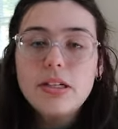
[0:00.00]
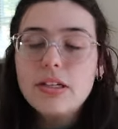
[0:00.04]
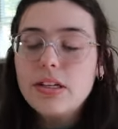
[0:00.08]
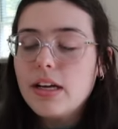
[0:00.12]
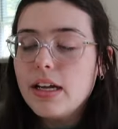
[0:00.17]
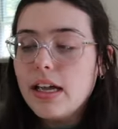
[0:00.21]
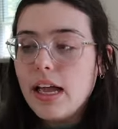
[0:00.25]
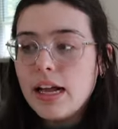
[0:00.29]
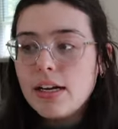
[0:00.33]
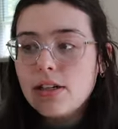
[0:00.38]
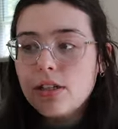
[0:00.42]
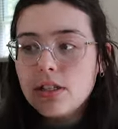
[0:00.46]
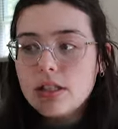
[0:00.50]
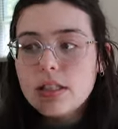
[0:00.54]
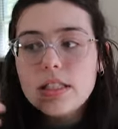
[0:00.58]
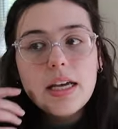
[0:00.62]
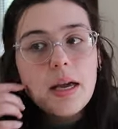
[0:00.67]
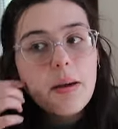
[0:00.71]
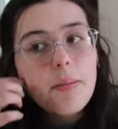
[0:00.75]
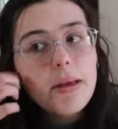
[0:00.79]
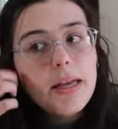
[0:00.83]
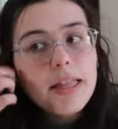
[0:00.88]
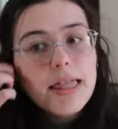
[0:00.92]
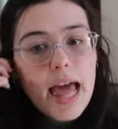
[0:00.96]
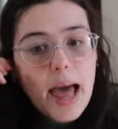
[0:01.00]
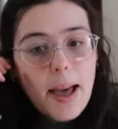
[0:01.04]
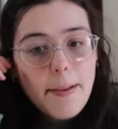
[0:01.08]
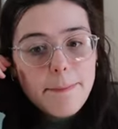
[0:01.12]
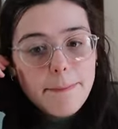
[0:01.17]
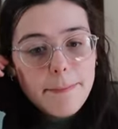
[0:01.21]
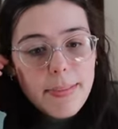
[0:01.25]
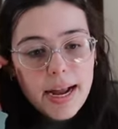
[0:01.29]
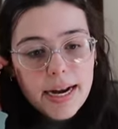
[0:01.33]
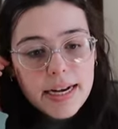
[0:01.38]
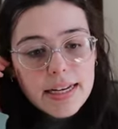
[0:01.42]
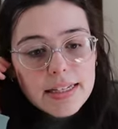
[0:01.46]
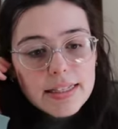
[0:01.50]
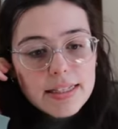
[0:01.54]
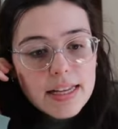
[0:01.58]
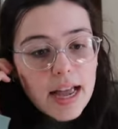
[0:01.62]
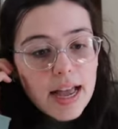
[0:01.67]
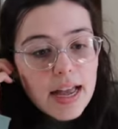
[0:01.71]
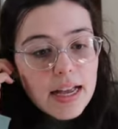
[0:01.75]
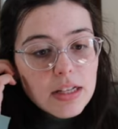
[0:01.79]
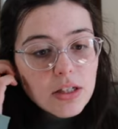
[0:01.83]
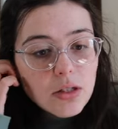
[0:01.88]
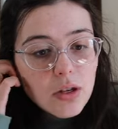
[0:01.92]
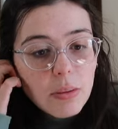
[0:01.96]
Again, just to get me in that
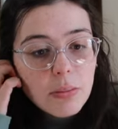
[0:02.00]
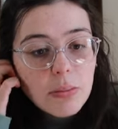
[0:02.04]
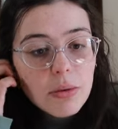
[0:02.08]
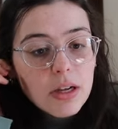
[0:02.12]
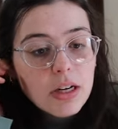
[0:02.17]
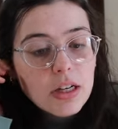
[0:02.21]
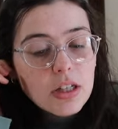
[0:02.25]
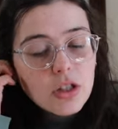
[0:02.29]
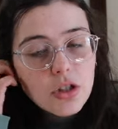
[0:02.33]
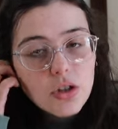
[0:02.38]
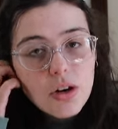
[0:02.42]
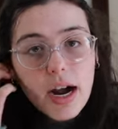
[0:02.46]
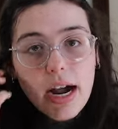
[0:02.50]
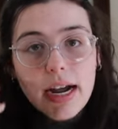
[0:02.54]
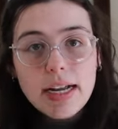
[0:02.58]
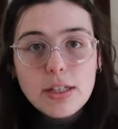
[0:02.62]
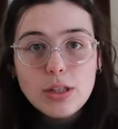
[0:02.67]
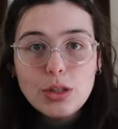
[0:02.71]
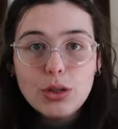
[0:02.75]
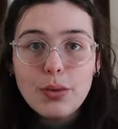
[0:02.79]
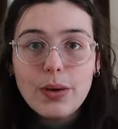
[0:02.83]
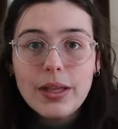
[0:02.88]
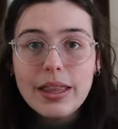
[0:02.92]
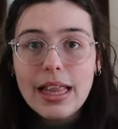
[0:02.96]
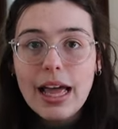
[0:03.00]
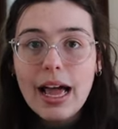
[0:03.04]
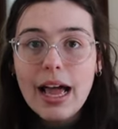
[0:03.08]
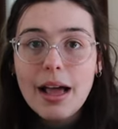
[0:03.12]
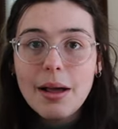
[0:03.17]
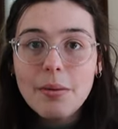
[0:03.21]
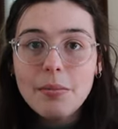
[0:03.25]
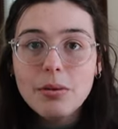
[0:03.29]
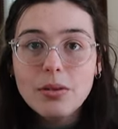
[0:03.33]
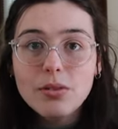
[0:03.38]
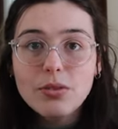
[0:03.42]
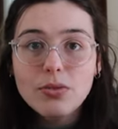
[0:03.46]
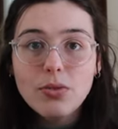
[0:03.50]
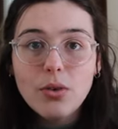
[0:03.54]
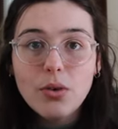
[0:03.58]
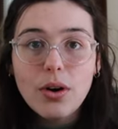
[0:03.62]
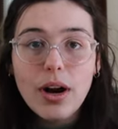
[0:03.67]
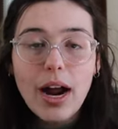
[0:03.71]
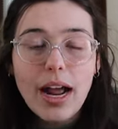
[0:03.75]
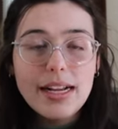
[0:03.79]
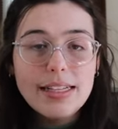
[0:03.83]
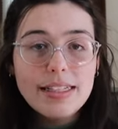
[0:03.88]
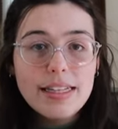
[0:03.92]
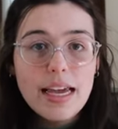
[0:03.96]
mindset. So I'm going to try doing that before
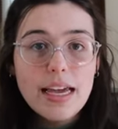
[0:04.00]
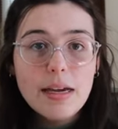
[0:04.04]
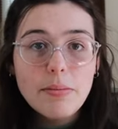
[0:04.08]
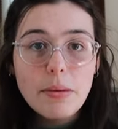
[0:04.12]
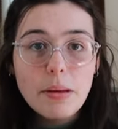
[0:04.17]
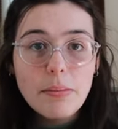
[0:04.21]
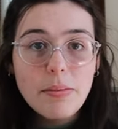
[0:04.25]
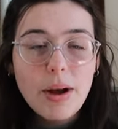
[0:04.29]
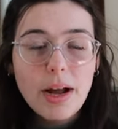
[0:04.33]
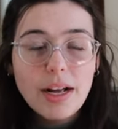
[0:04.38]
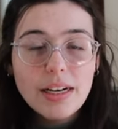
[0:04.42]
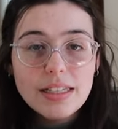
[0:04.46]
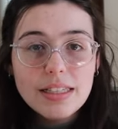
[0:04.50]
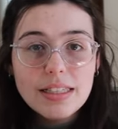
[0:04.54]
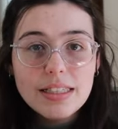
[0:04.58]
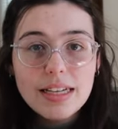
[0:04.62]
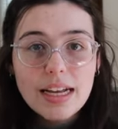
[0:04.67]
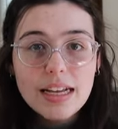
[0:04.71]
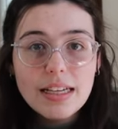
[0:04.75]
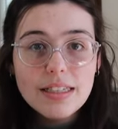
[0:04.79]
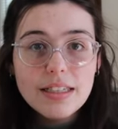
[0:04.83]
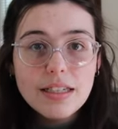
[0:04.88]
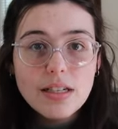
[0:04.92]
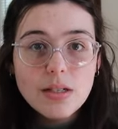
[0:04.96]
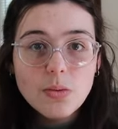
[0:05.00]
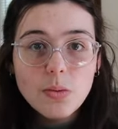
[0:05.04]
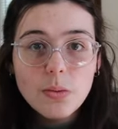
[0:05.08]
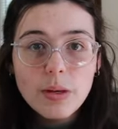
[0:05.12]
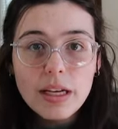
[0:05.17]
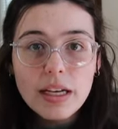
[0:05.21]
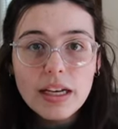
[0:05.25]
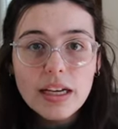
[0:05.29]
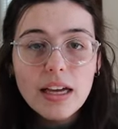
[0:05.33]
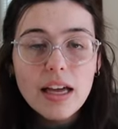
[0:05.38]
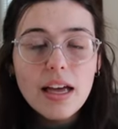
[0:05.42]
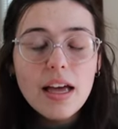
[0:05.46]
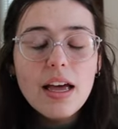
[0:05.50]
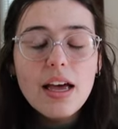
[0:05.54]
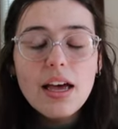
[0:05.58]
I take my practice test this week.